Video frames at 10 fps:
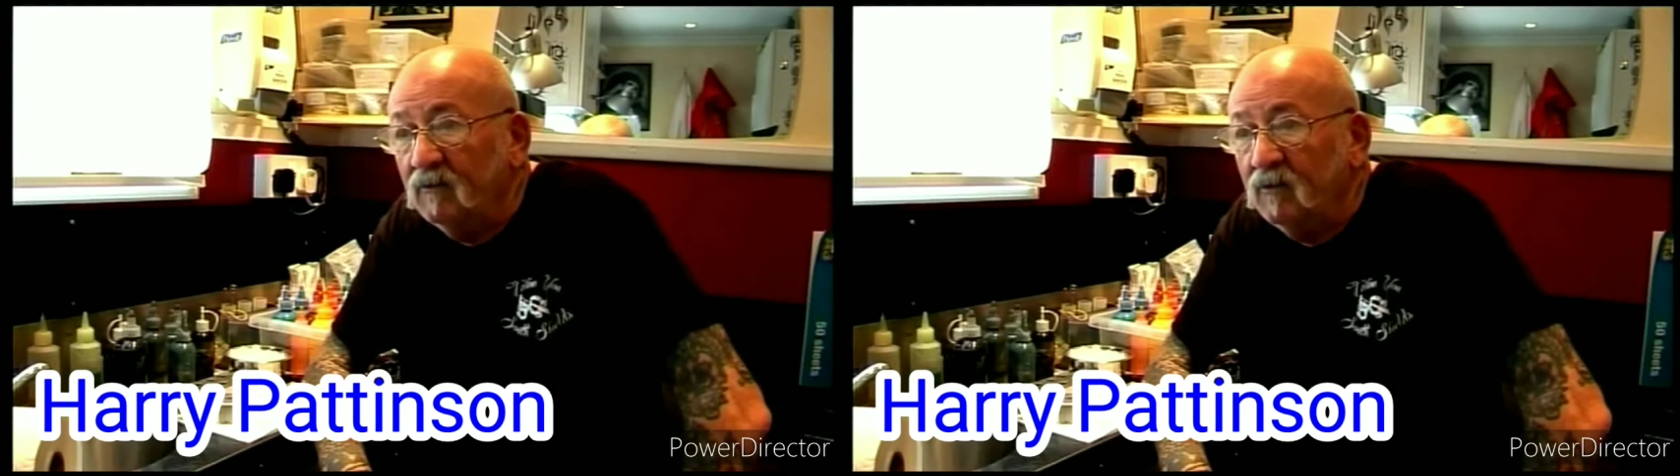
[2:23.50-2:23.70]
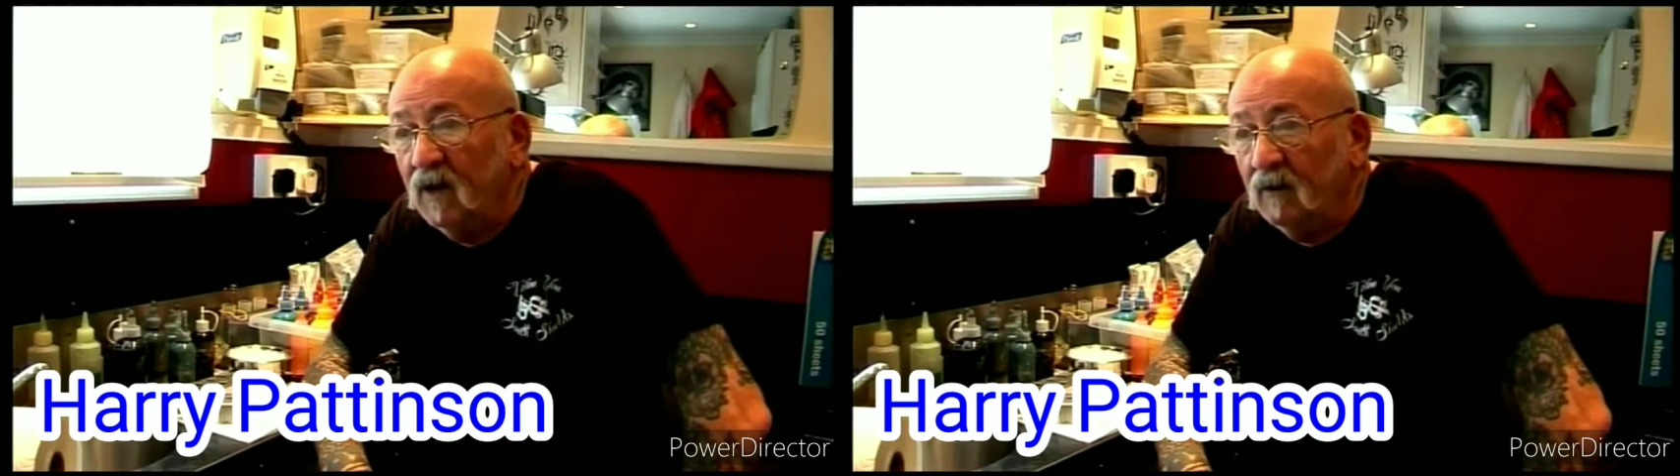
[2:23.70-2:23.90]

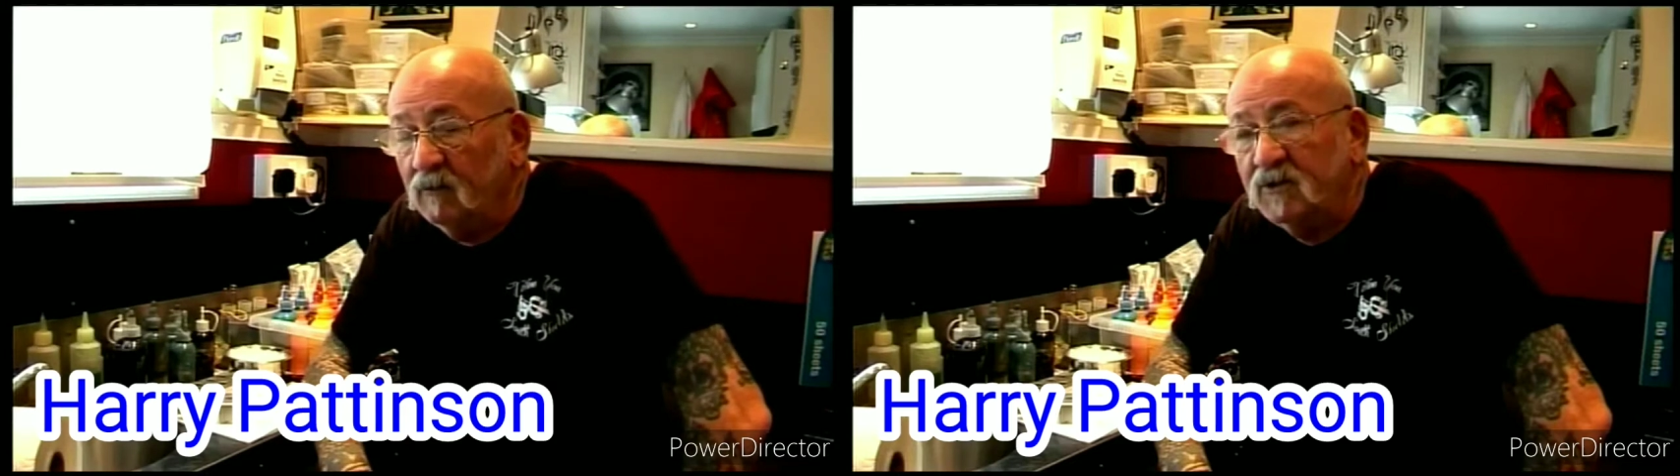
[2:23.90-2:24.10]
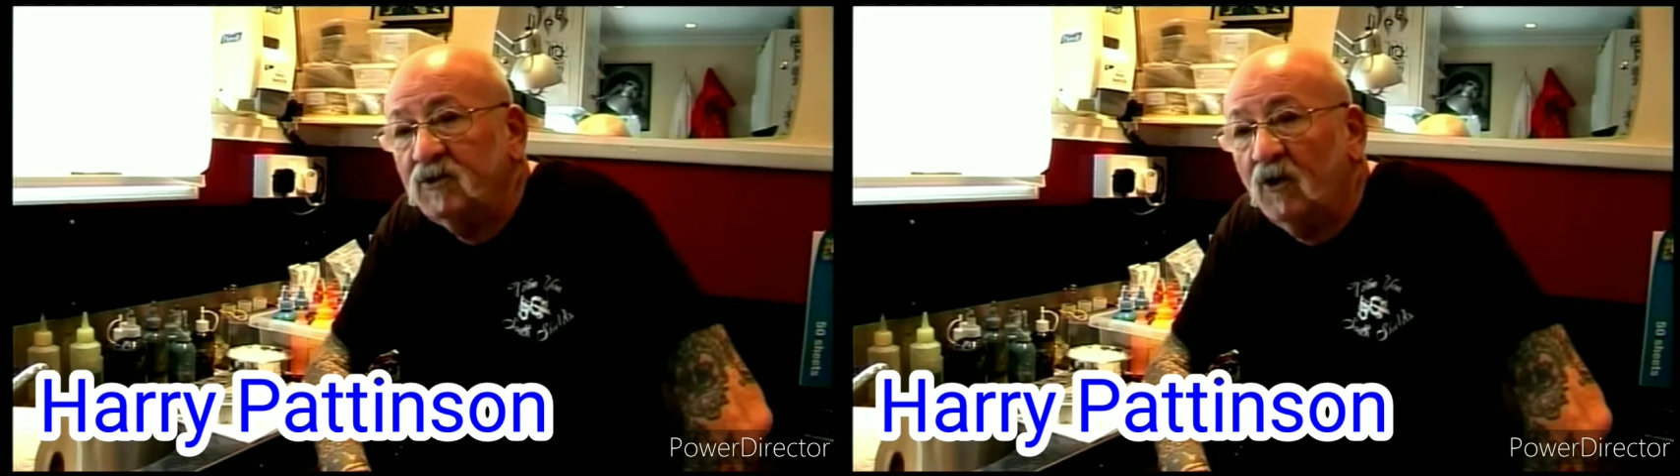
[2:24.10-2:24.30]
well,
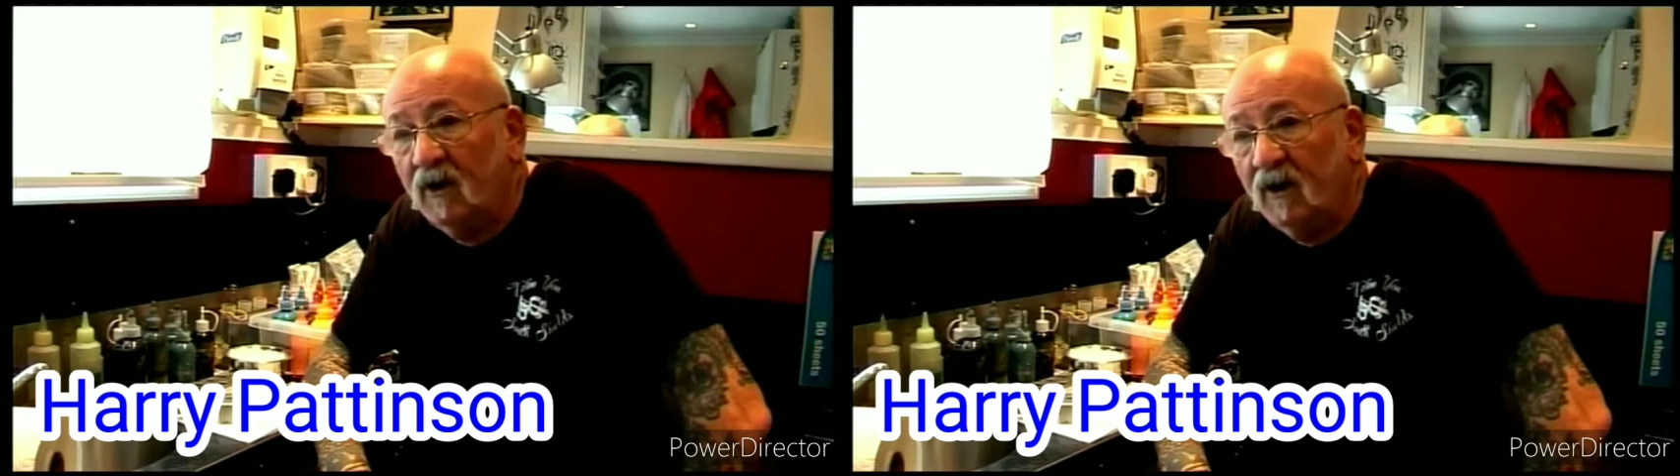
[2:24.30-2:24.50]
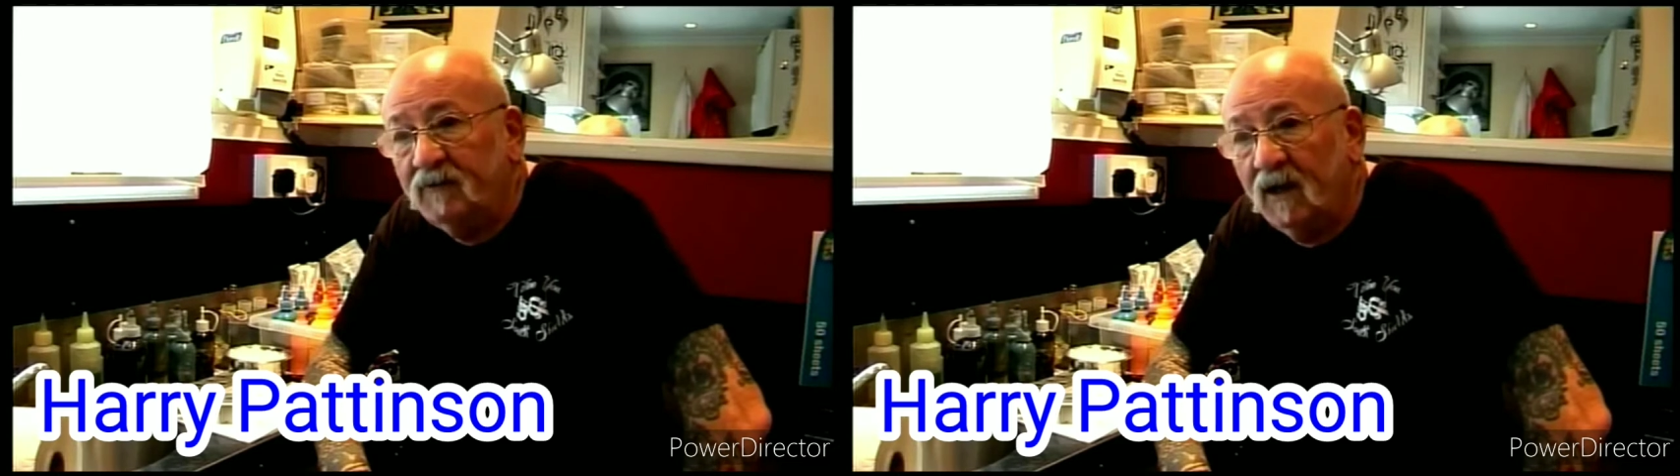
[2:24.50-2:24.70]
it was
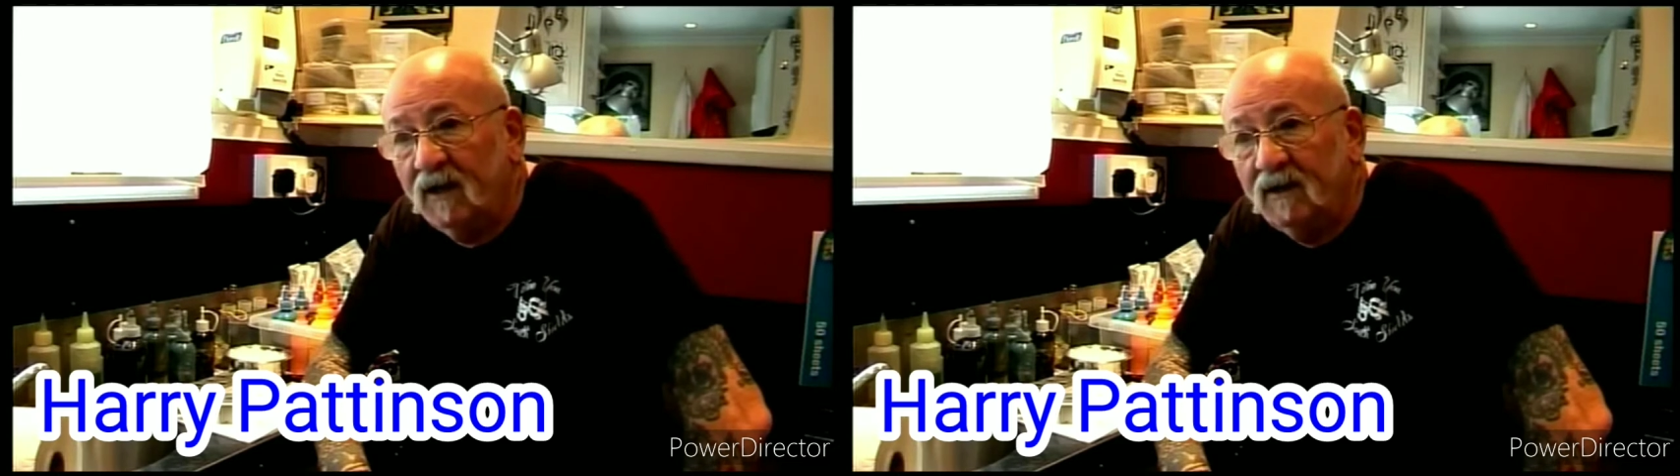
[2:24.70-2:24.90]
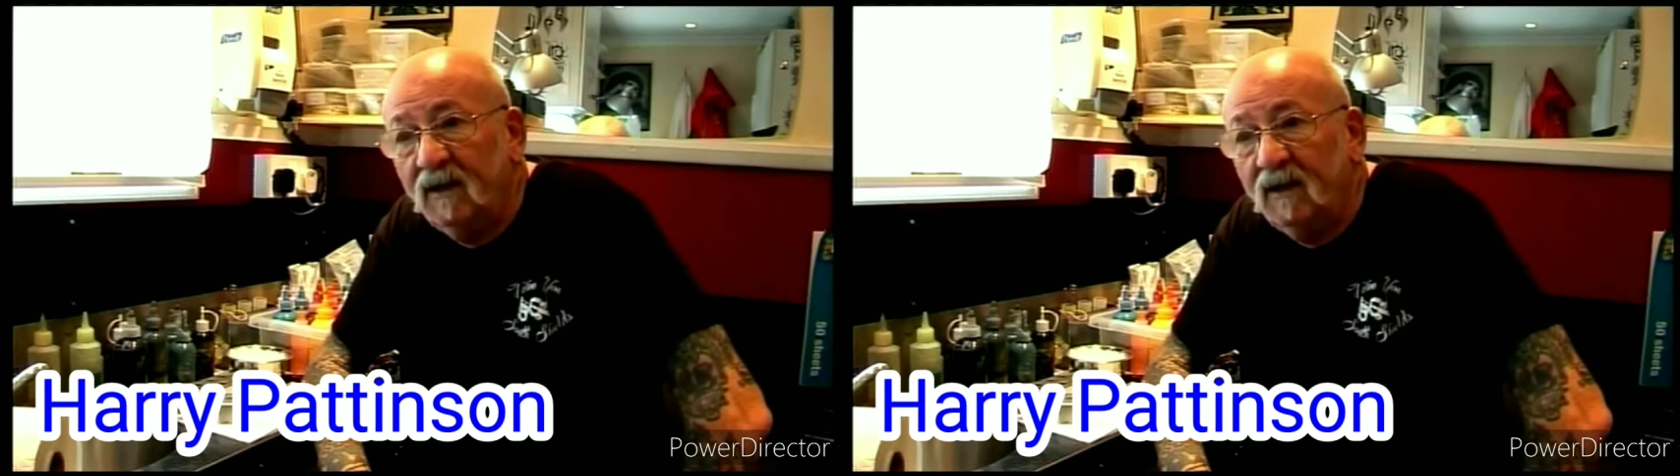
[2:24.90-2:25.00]
sought after.